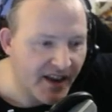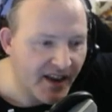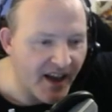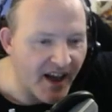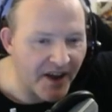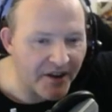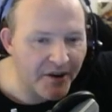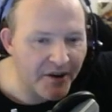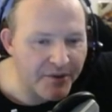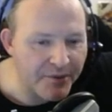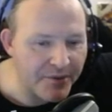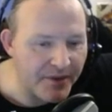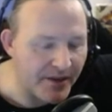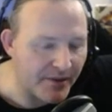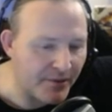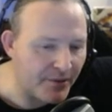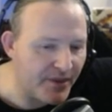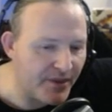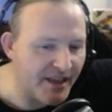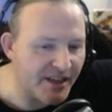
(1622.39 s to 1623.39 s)
And I
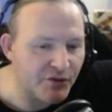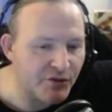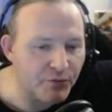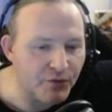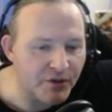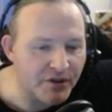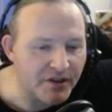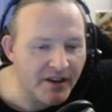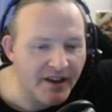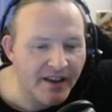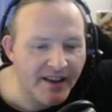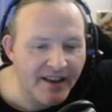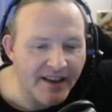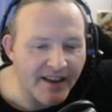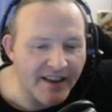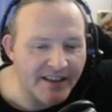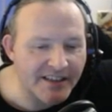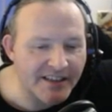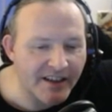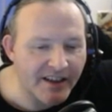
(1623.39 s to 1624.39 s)
think this would...
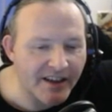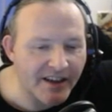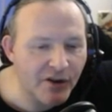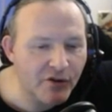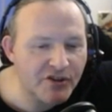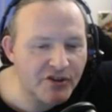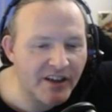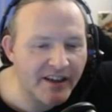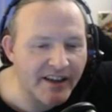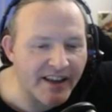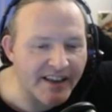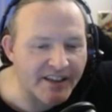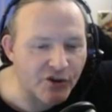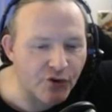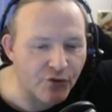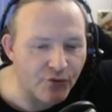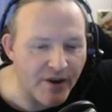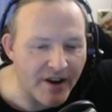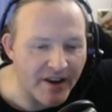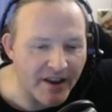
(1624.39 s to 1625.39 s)
it looks like it's
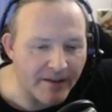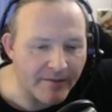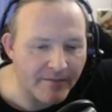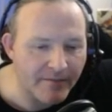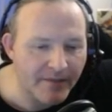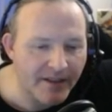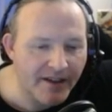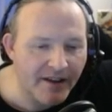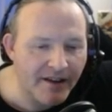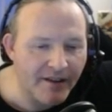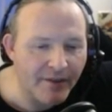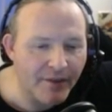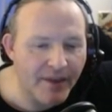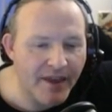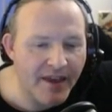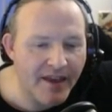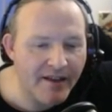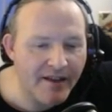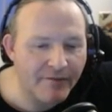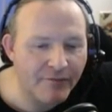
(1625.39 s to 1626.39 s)
grinning.
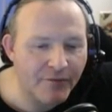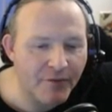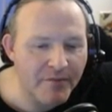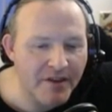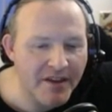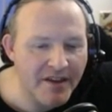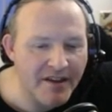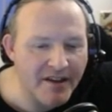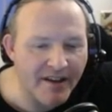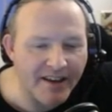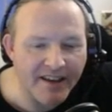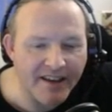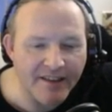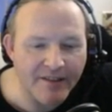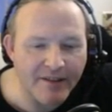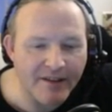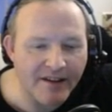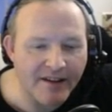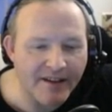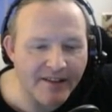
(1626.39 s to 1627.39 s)
There, from here,
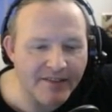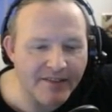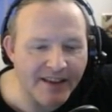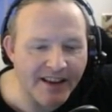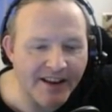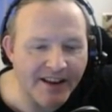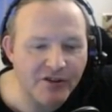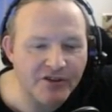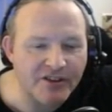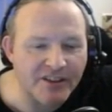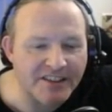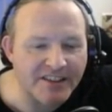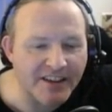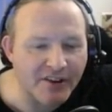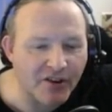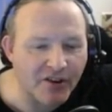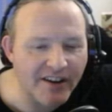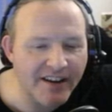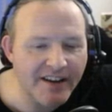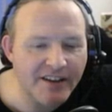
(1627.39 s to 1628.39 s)
it looks like it's
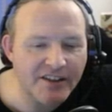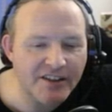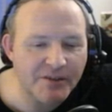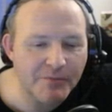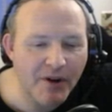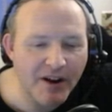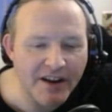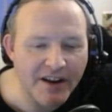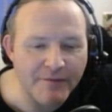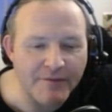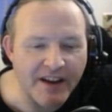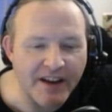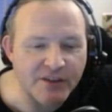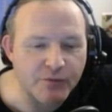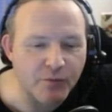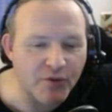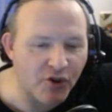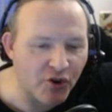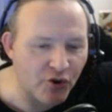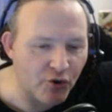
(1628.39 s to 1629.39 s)
got a little smiley
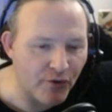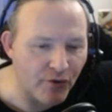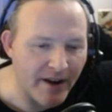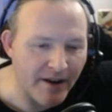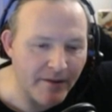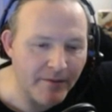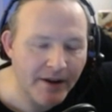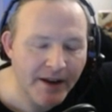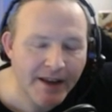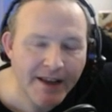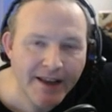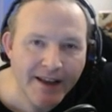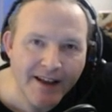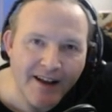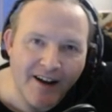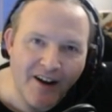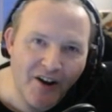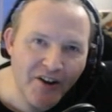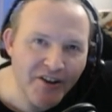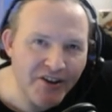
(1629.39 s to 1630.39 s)
face with a grin.
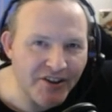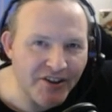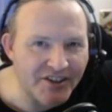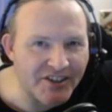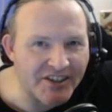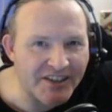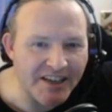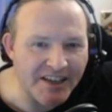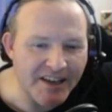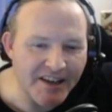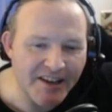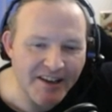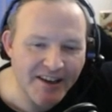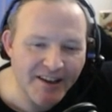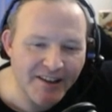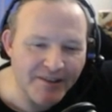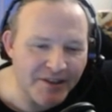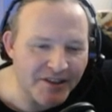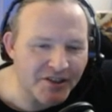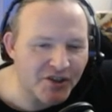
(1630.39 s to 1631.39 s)
I could see
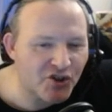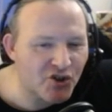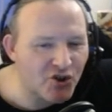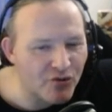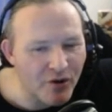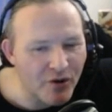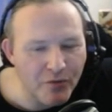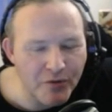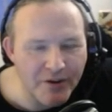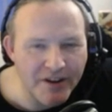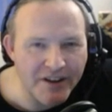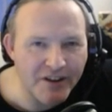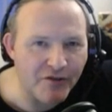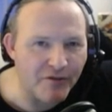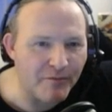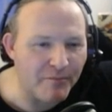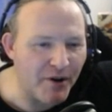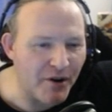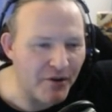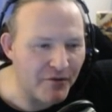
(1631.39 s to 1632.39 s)
this trolling
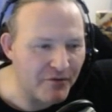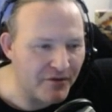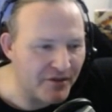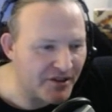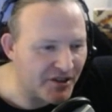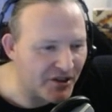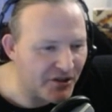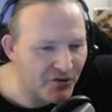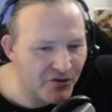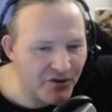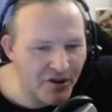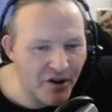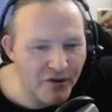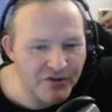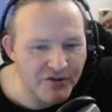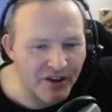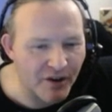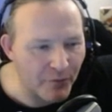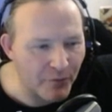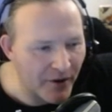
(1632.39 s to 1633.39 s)
your opponent. You go
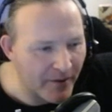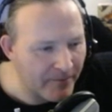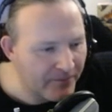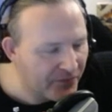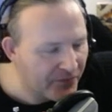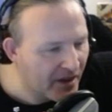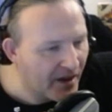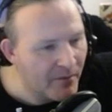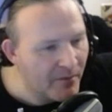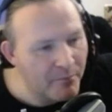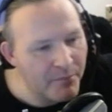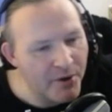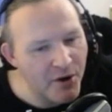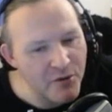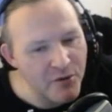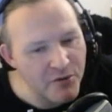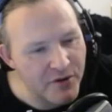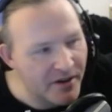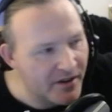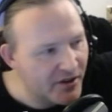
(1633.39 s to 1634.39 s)
somewhere,
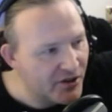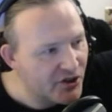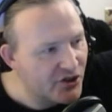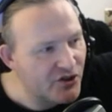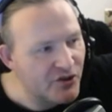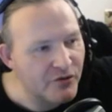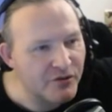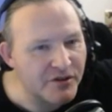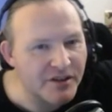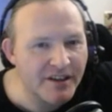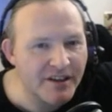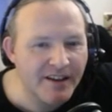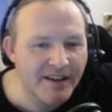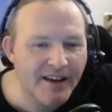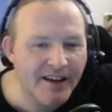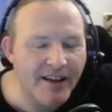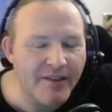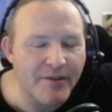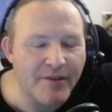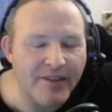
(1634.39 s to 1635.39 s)
poke, shoot.
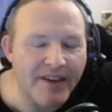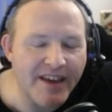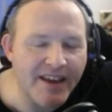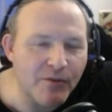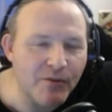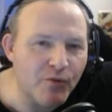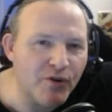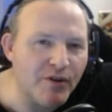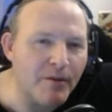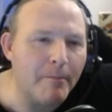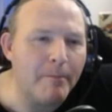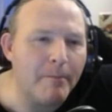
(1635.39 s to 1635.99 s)
They would